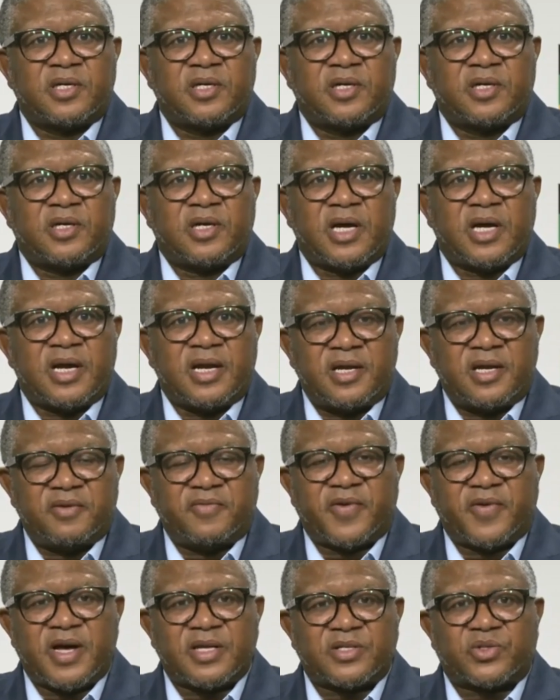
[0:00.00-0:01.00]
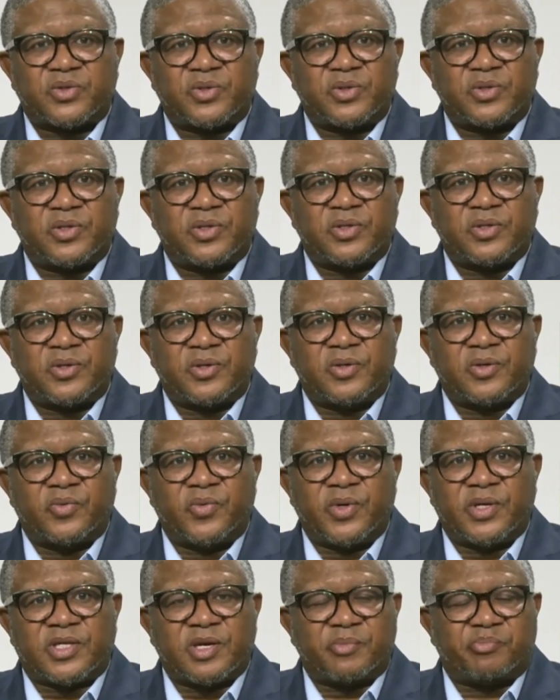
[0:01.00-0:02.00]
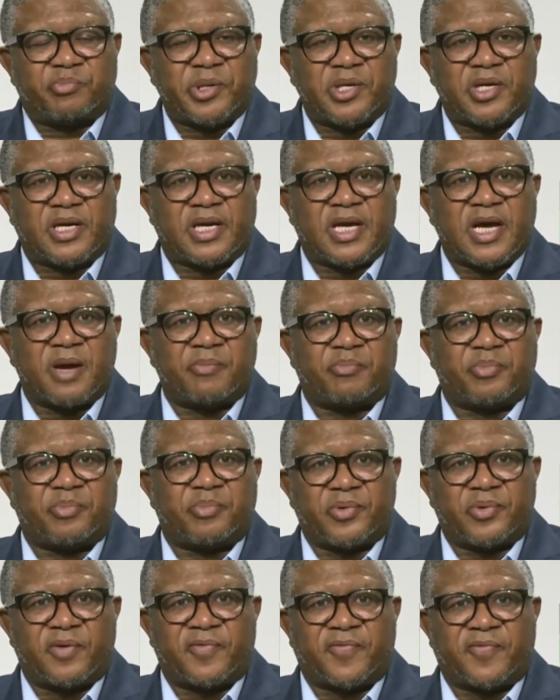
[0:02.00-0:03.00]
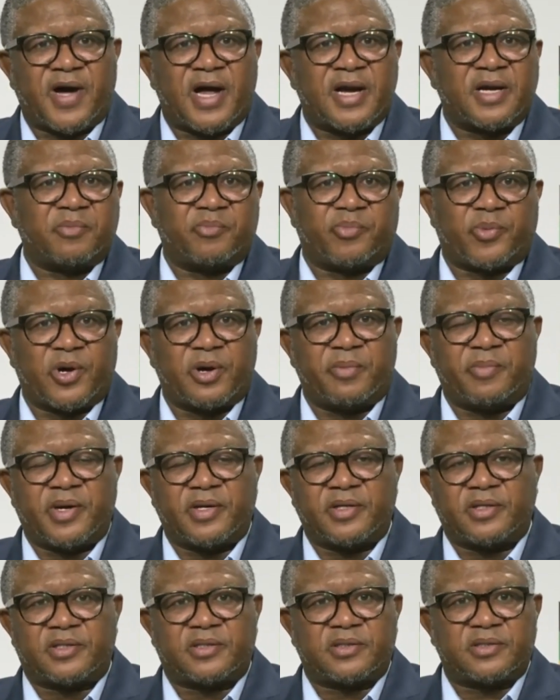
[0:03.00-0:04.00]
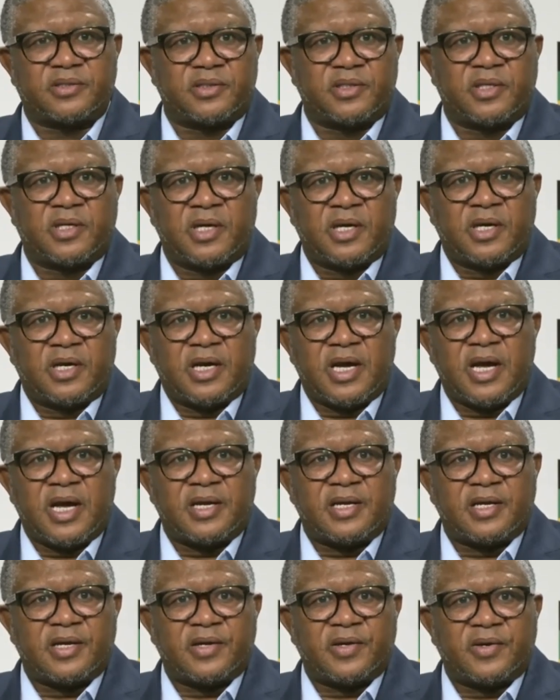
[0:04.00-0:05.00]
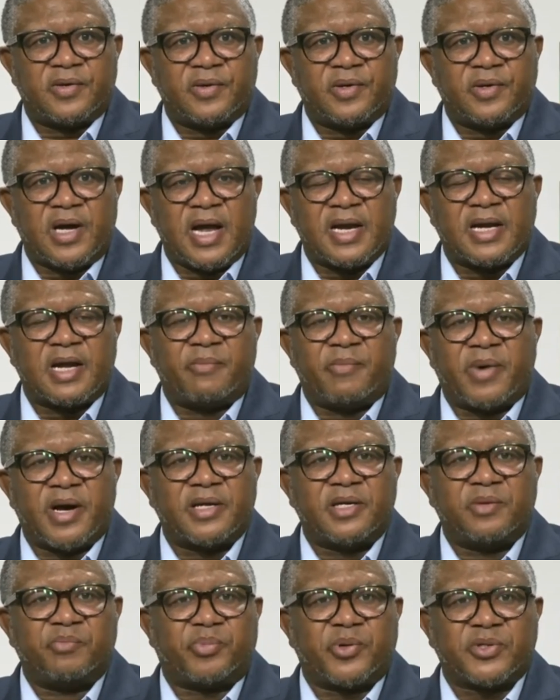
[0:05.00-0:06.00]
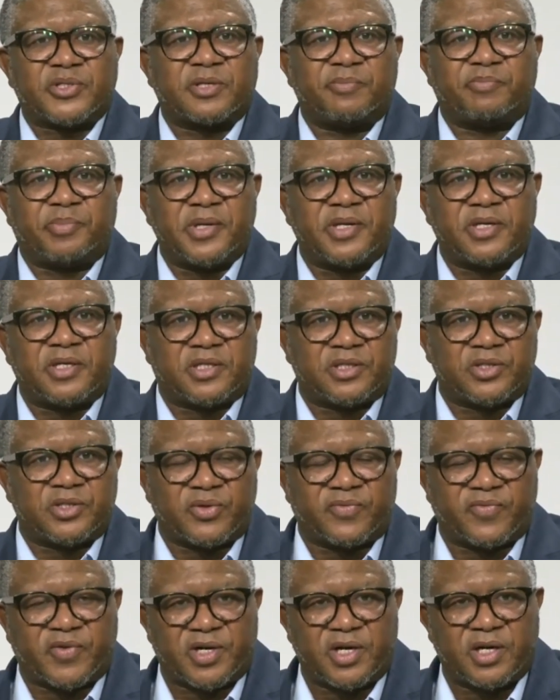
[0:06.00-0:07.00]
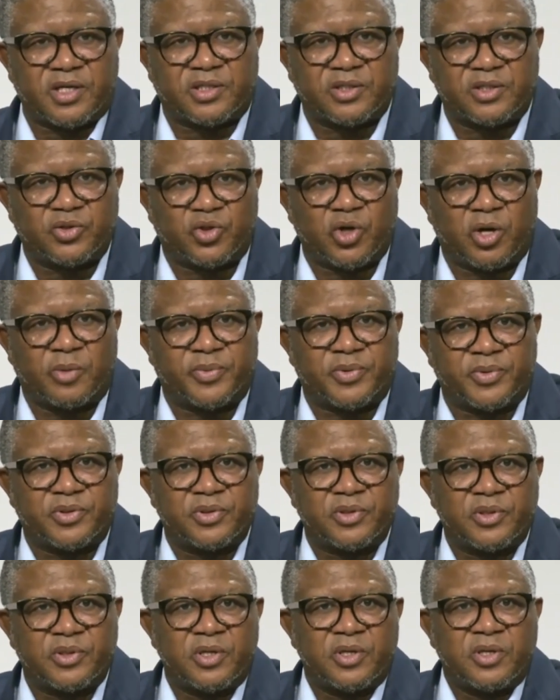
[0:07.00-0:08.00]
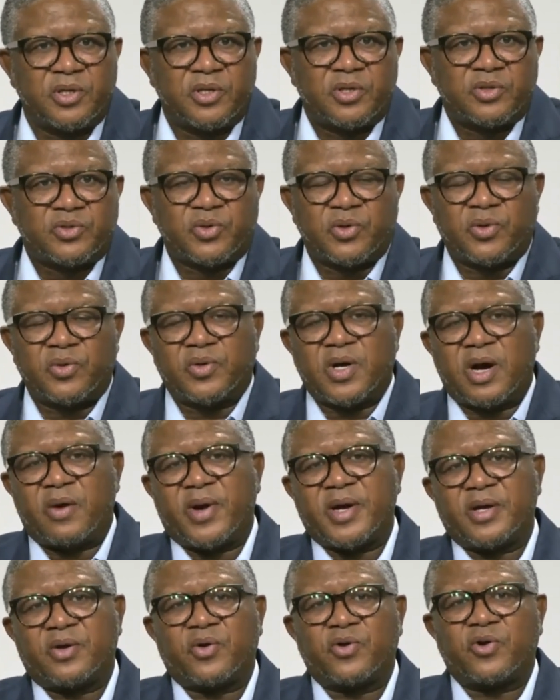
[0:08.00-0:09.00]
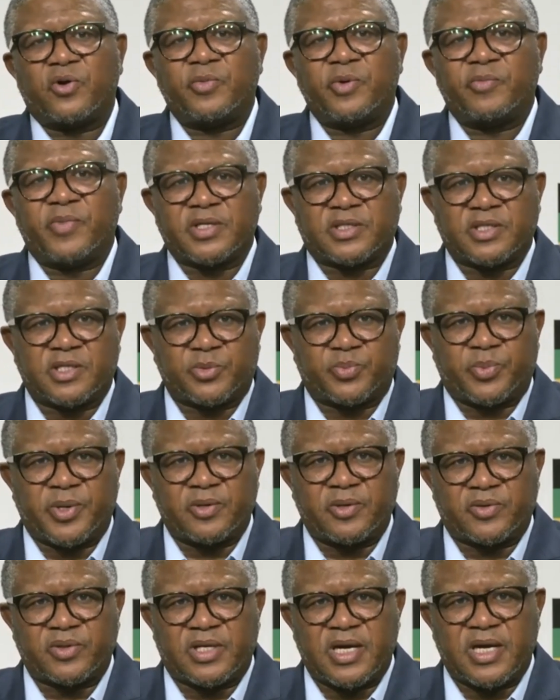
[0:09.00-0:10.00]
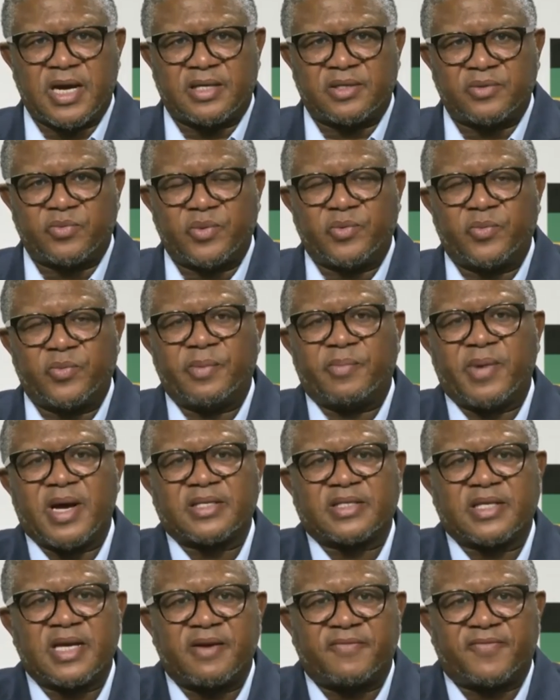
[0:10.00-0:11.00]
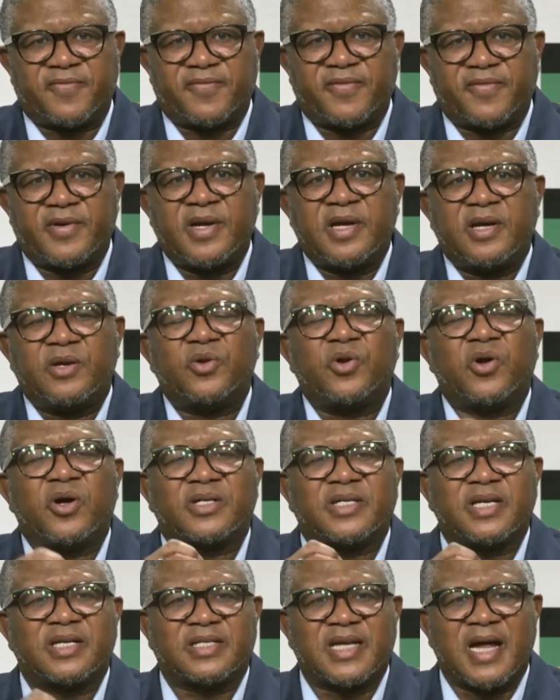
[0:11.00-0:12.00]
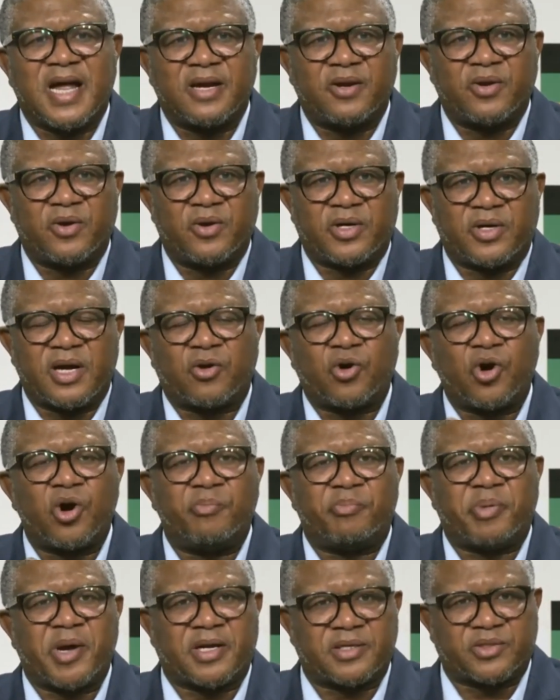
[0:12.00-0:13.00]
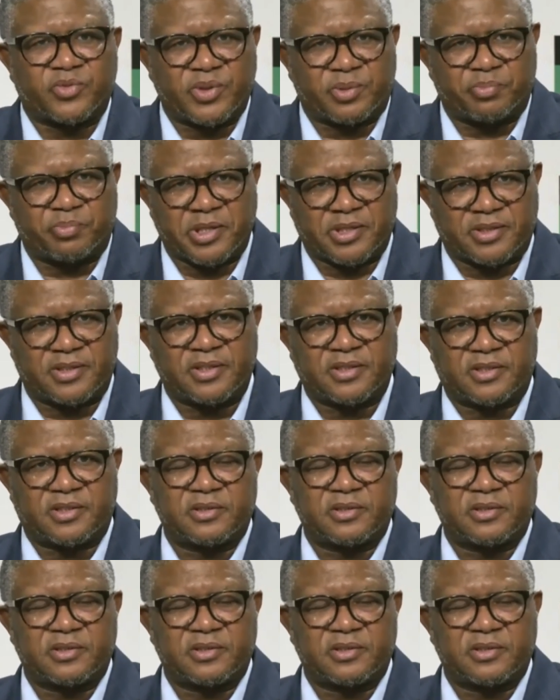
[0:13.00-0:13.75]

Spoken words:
and leave us with a big gap of unemployment and undermining possibilities of creating jobs. So our economy must respond to that. We must have not a dialogue, a compact with business.